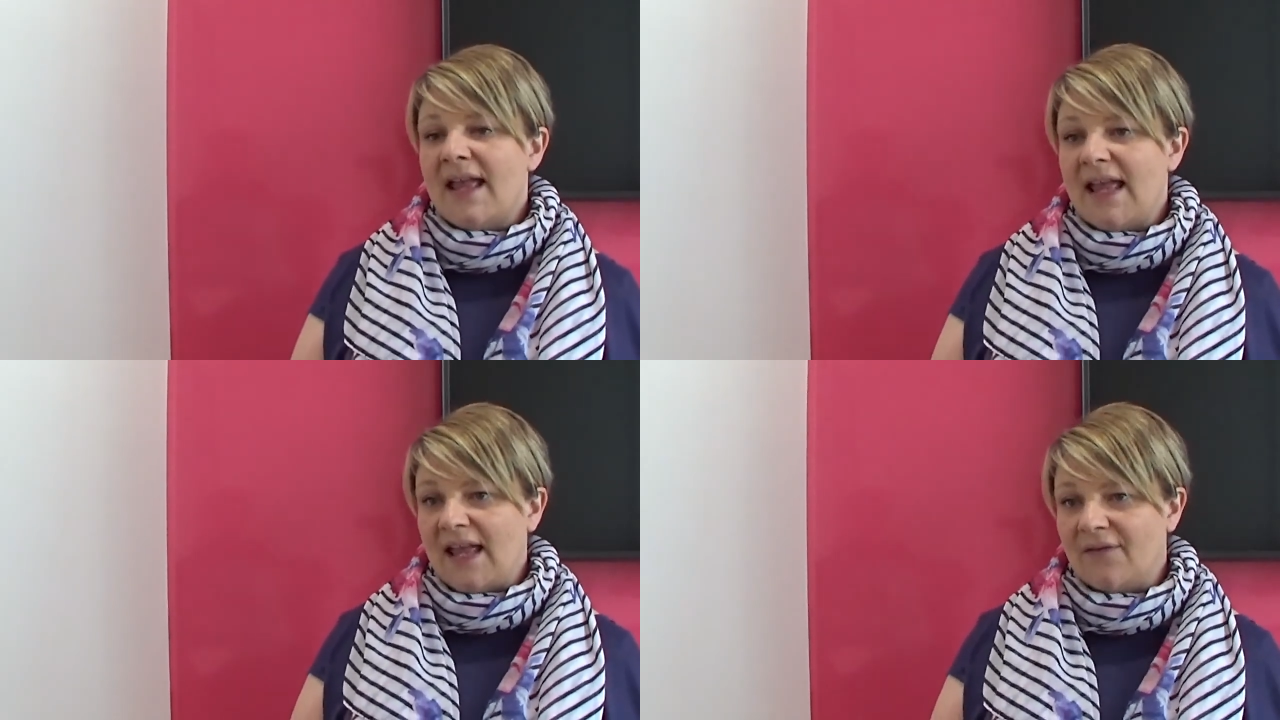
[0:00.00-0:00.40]

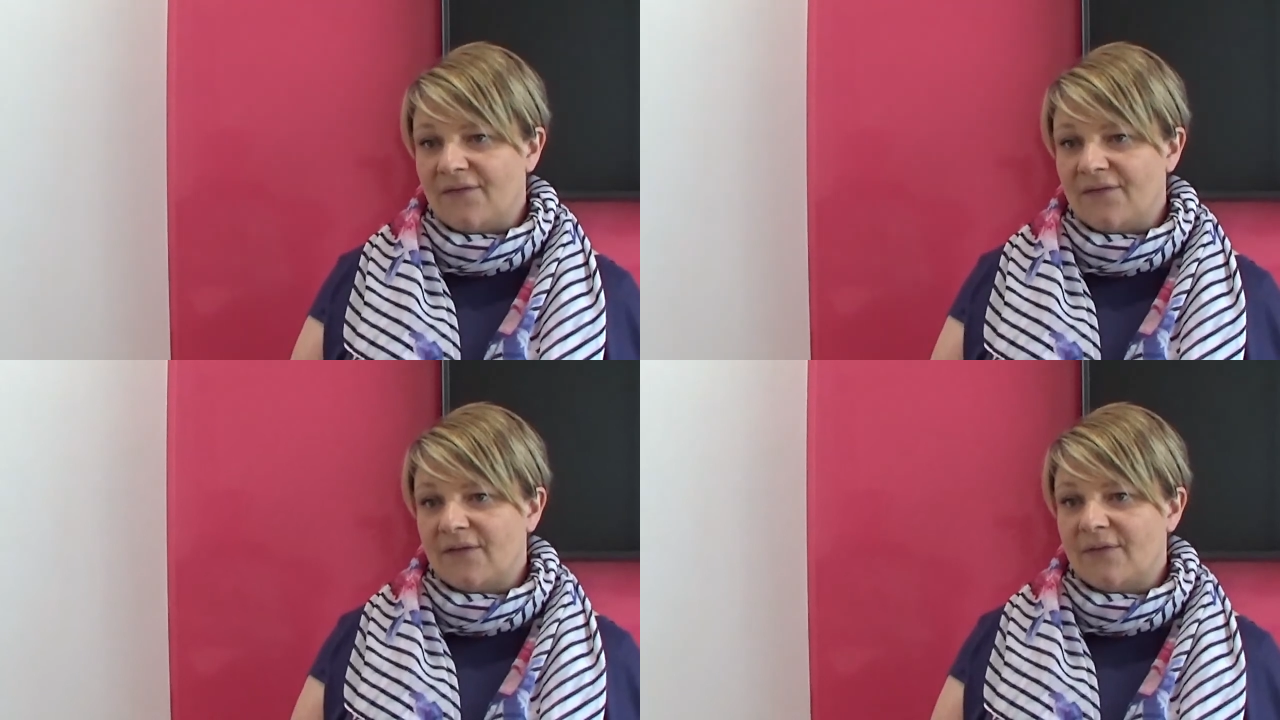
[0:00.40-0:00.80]

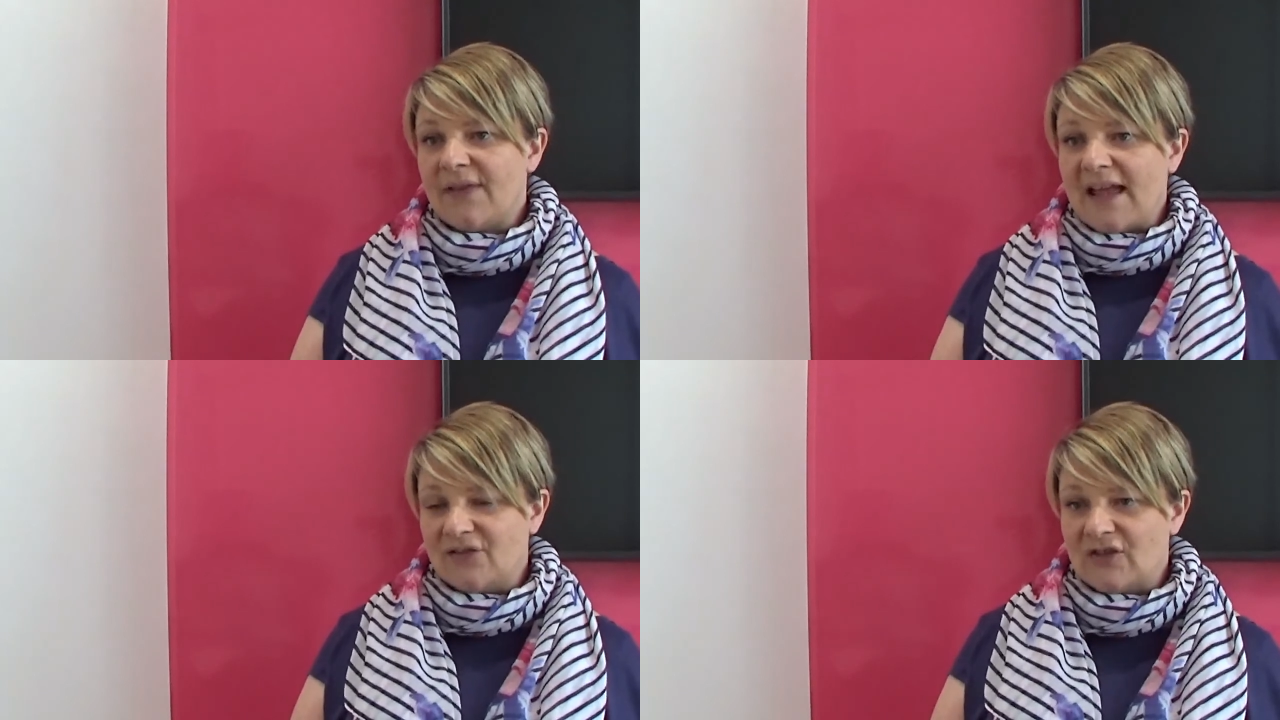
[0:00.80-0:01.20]
if
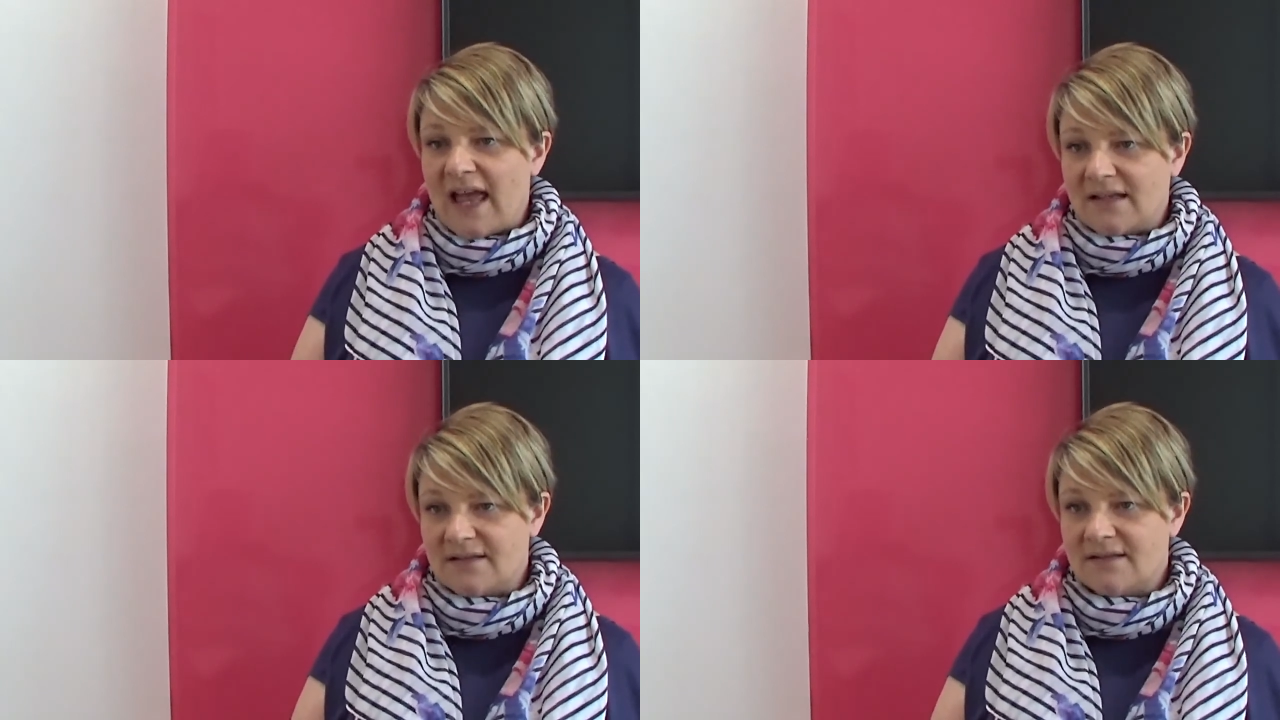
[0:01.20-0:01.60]
their
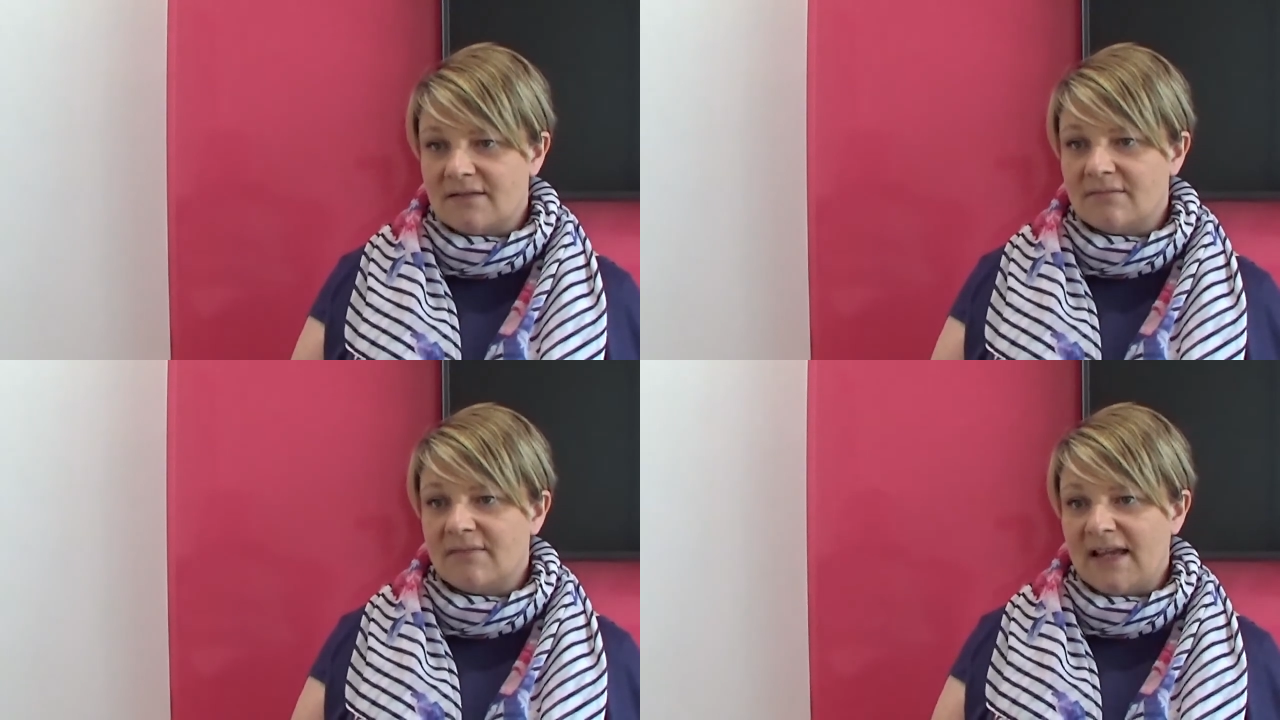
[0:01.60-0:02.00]

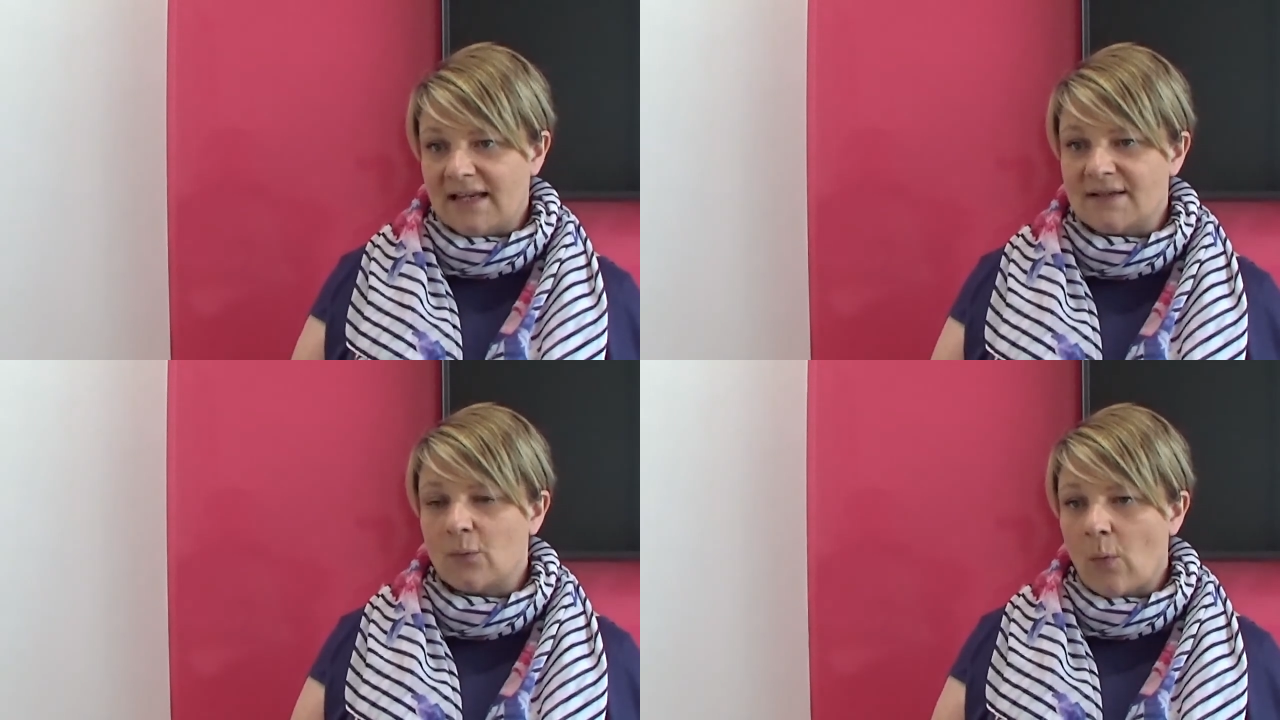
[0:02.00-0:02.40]
chest
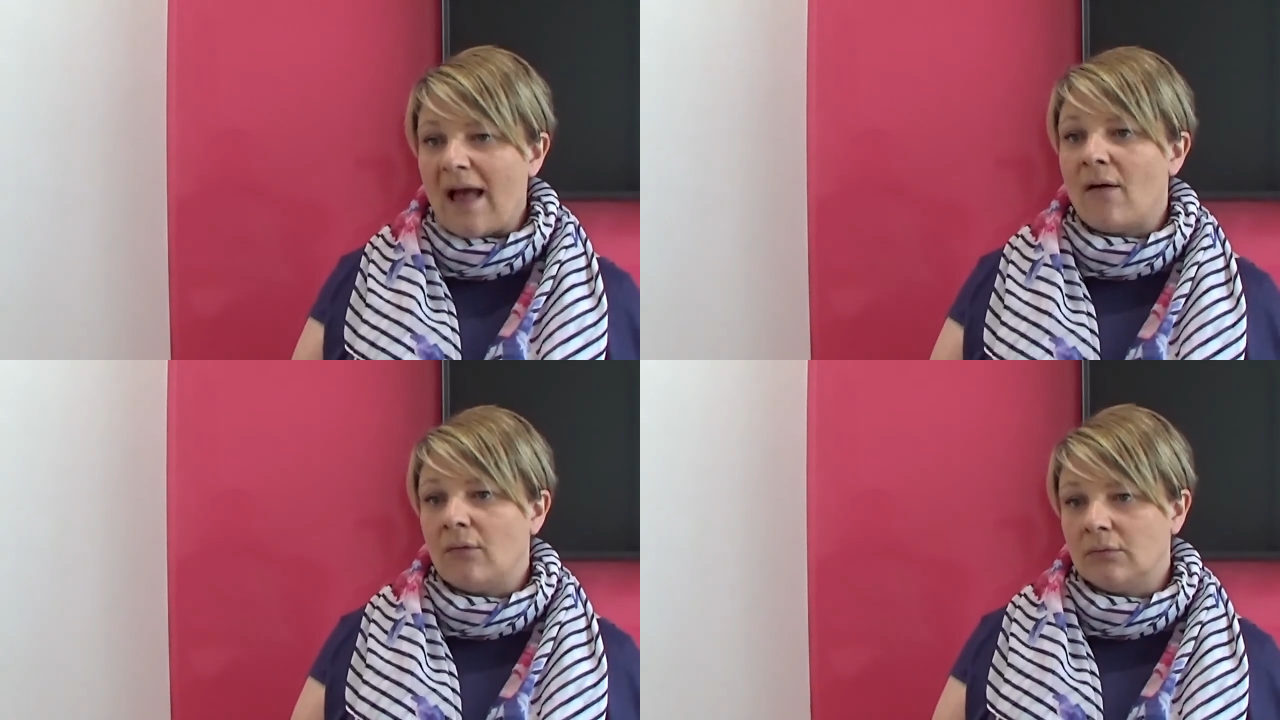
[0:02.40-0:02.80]
is
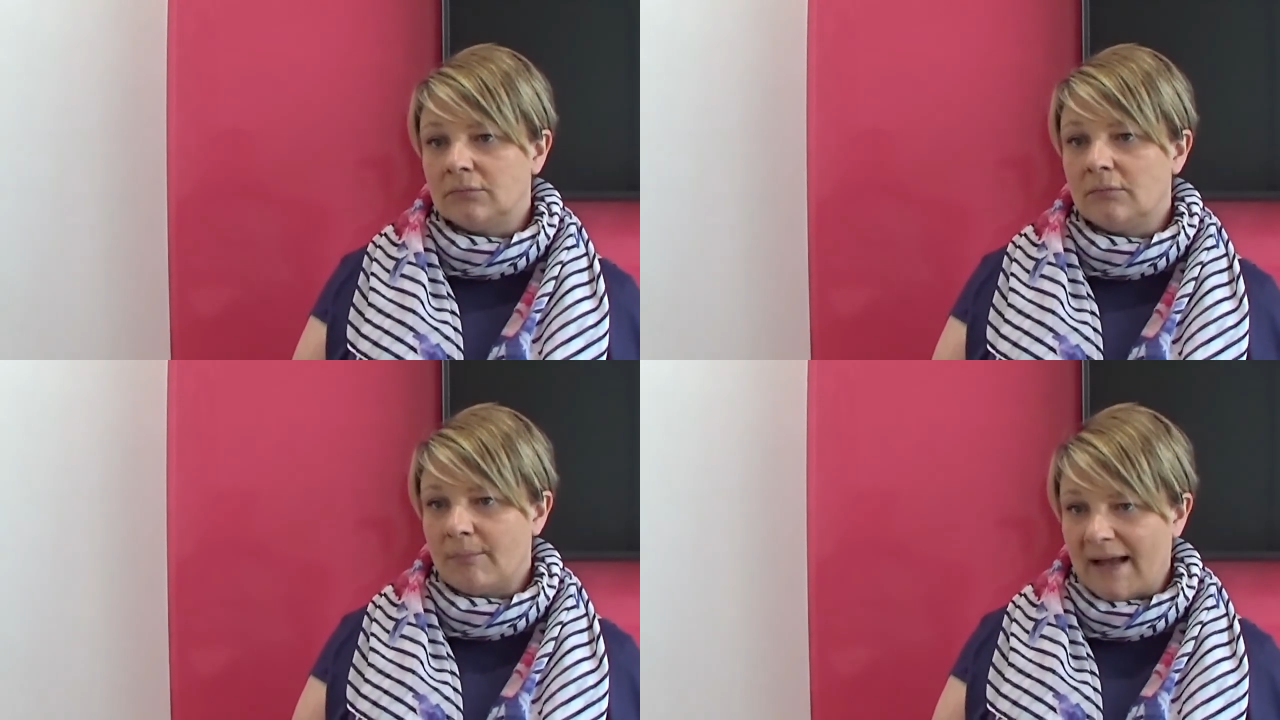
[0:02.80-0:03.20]
well
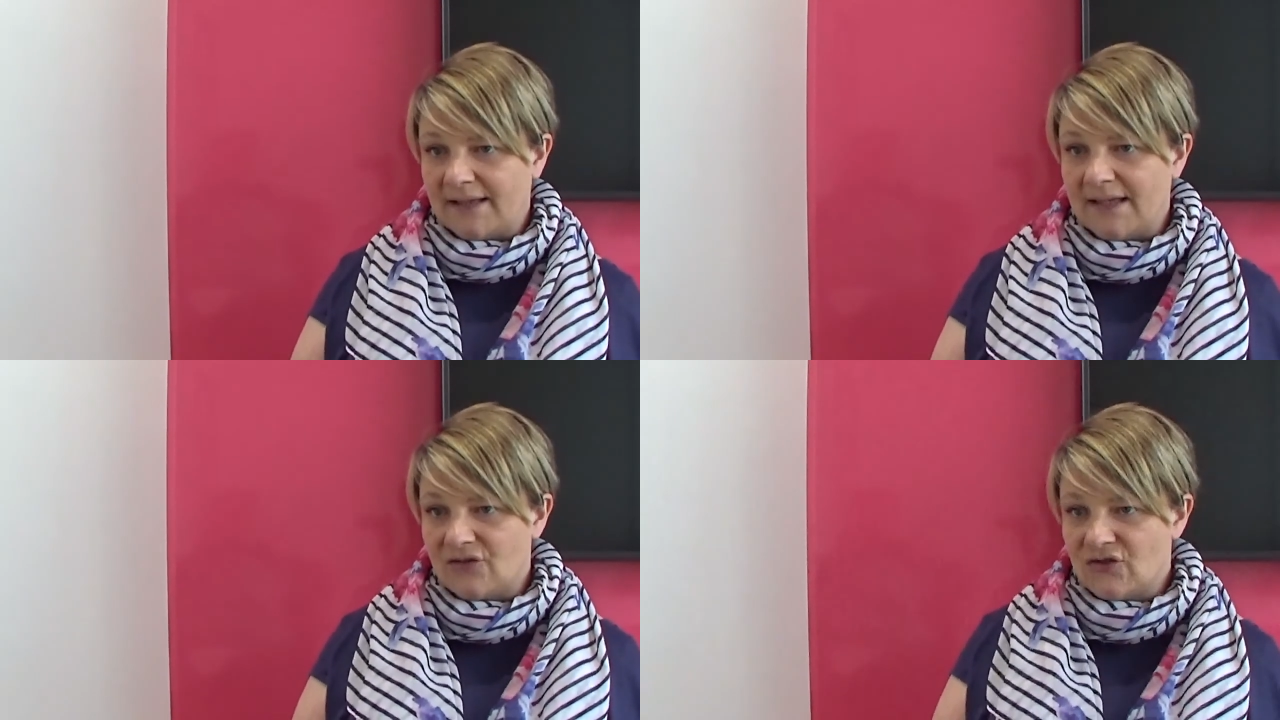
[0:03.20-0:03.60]

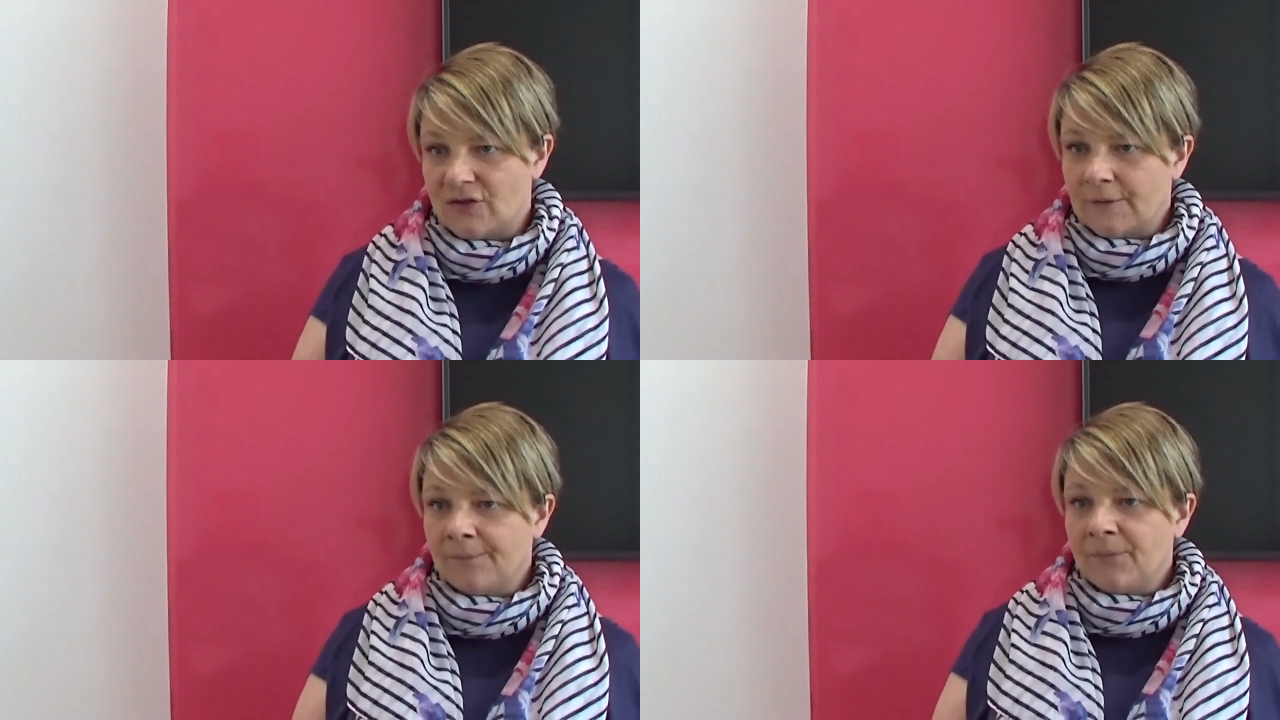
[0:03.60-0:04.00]
managed.